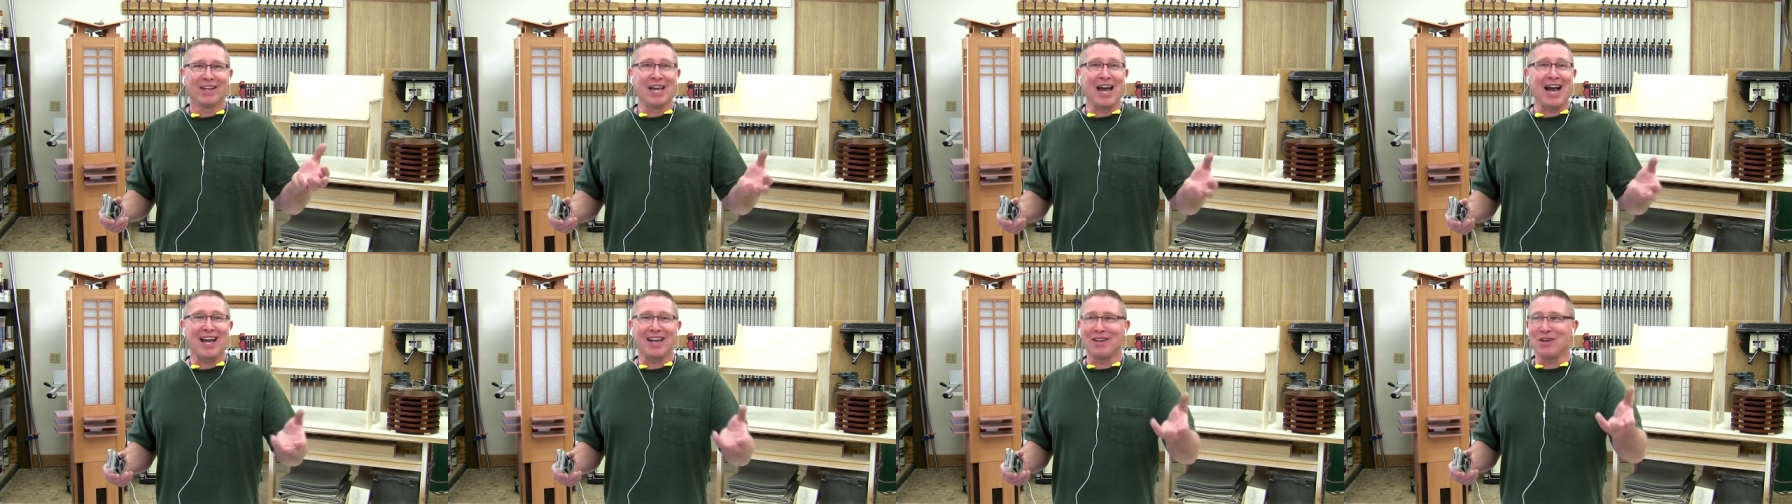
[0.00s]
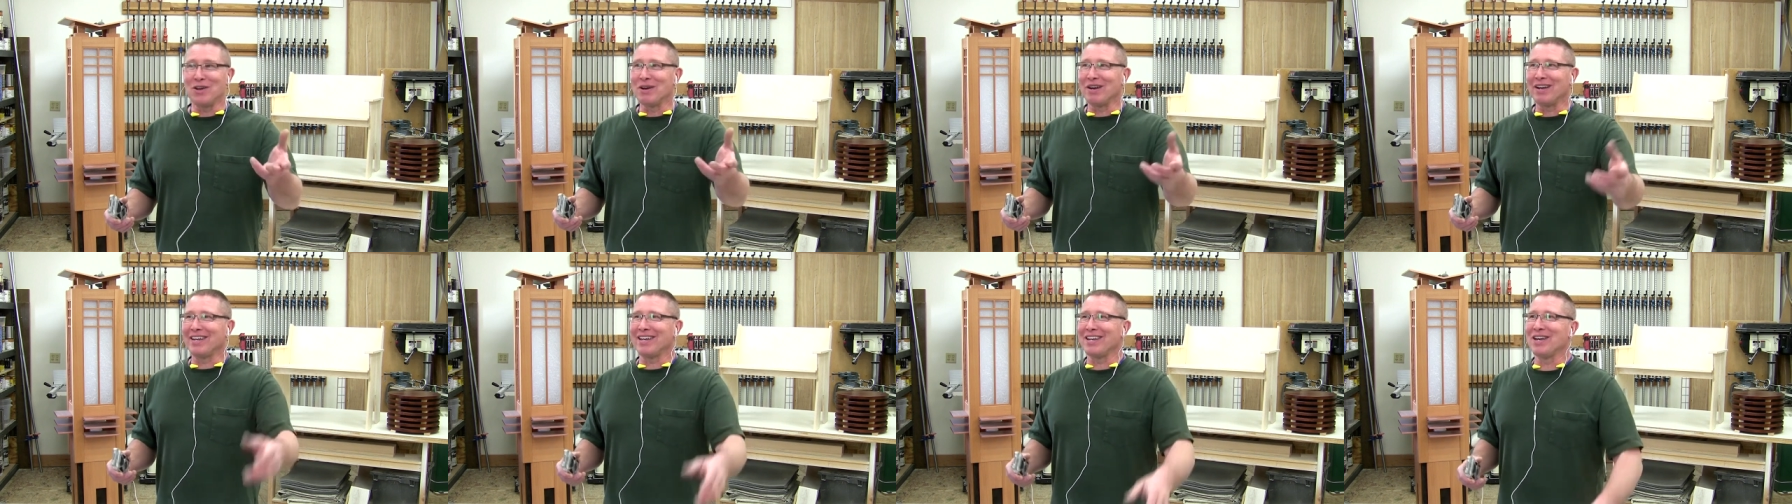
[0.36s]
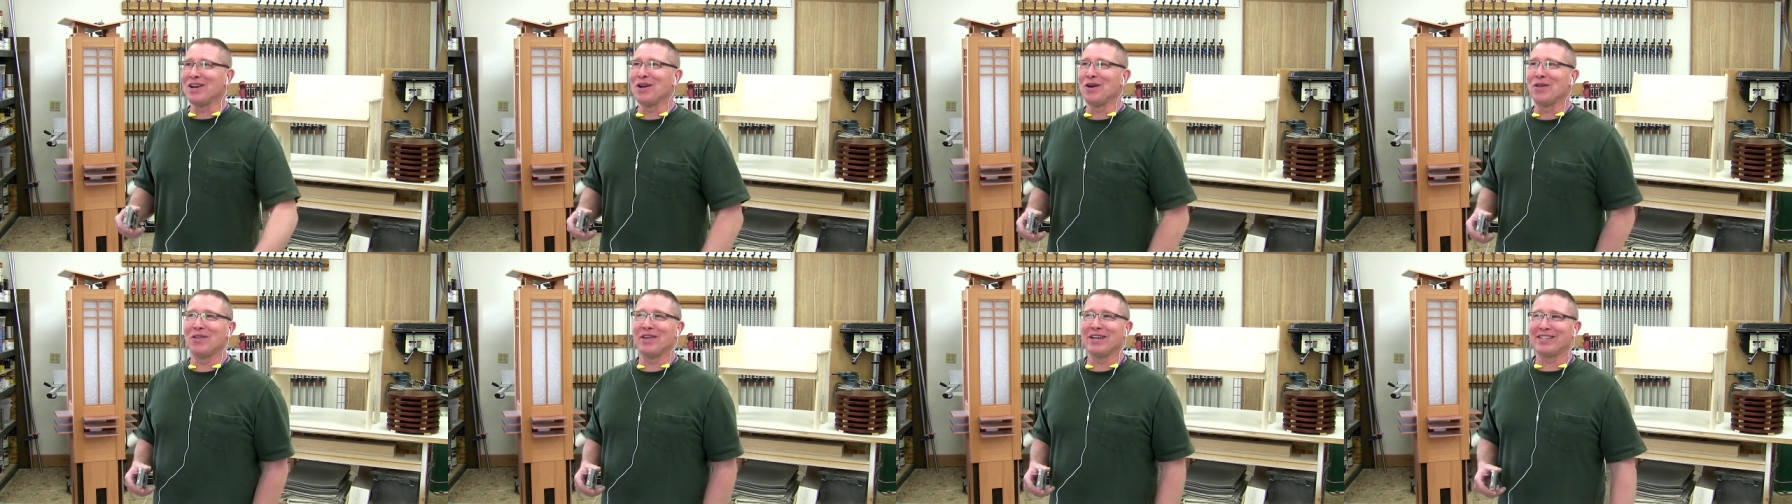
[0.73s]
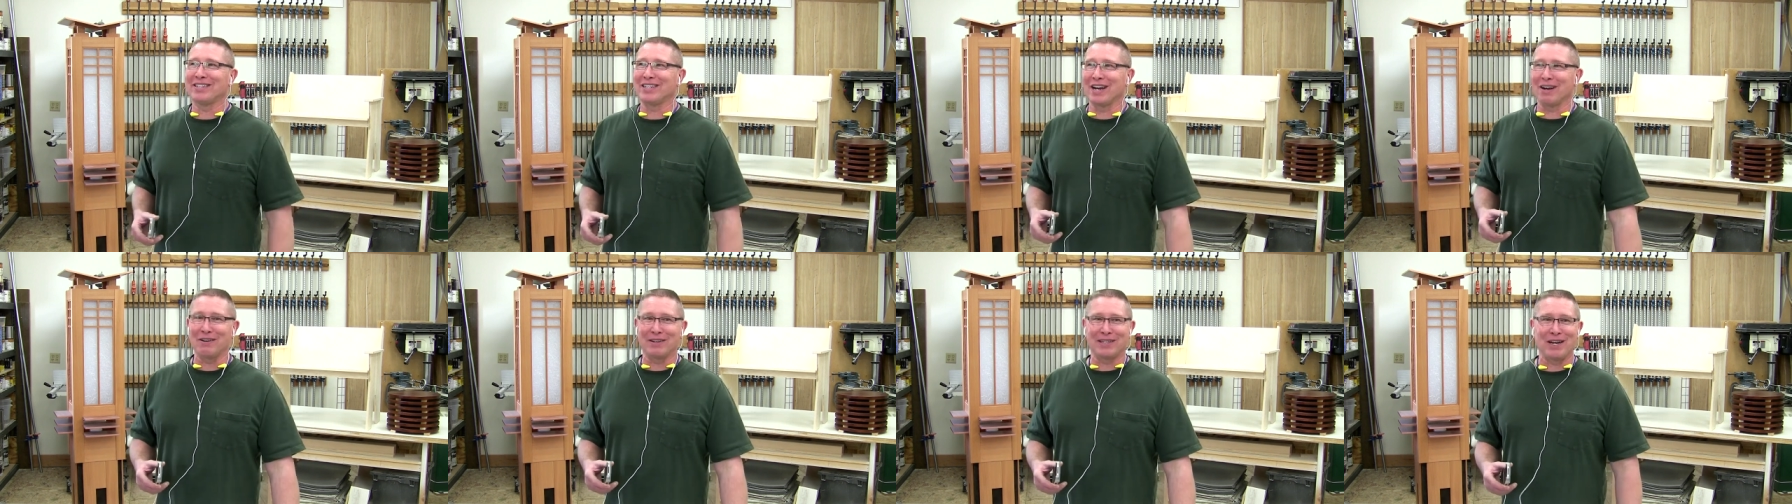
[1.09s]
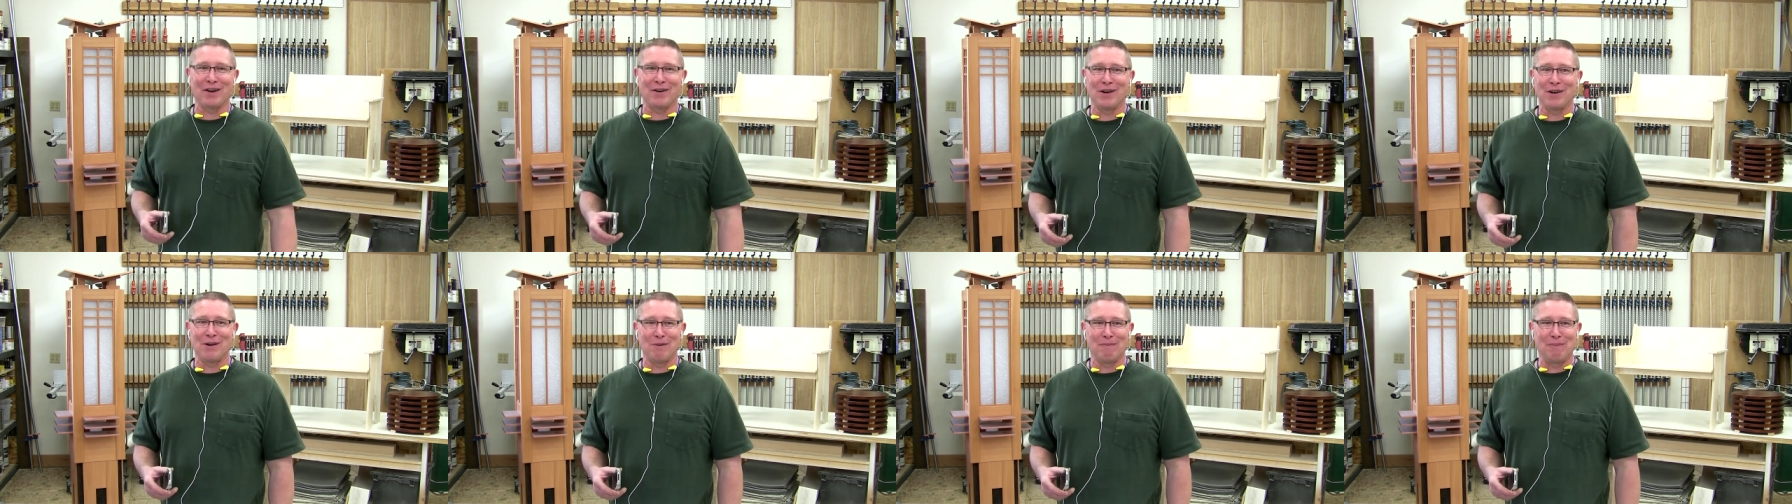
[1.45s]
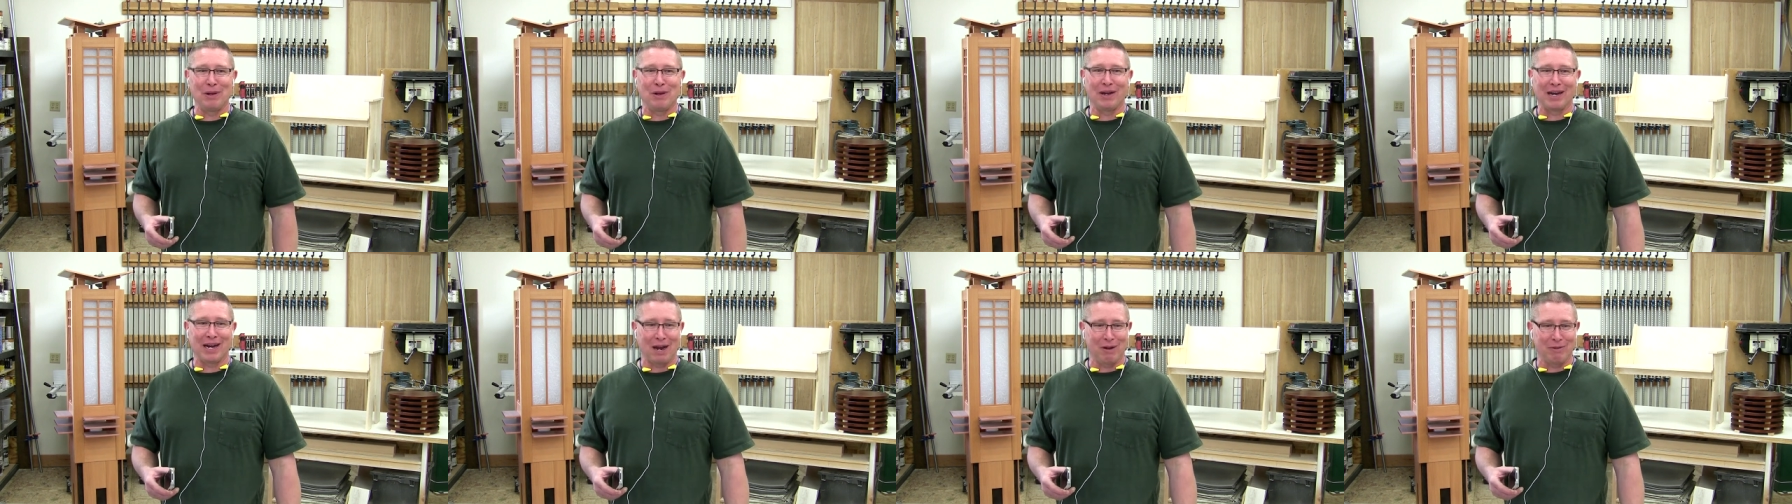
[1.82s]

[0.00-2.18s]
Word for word: Yeah, you're you know the secretary you're building.